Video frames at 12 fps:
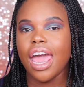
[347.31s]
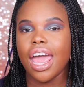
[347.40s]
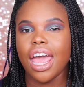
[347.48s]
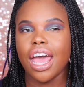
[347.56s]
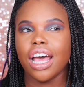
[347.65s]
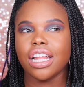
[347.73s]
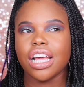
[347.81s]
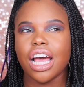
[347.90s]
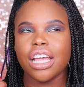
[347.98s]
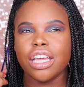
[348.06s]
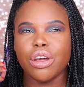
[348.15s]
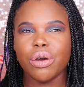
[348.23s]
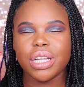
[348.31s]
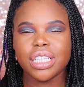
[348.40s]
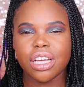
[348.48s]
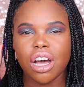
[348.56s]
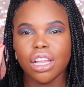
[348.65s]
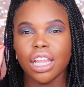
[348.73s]
and you know
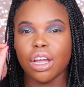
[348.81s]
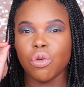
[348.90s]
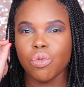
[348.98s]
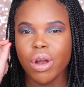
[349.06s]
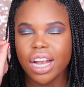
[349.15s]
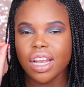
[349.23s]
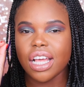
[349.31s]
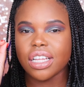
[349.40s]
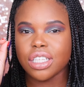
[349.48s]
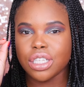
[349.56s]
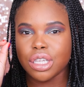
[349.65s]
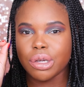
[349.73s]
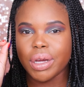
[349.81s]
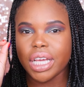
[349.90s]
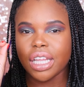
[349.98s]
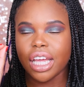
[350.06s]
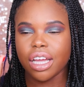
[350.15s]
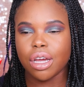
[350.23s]
it's got like redness to
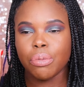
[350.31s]
it like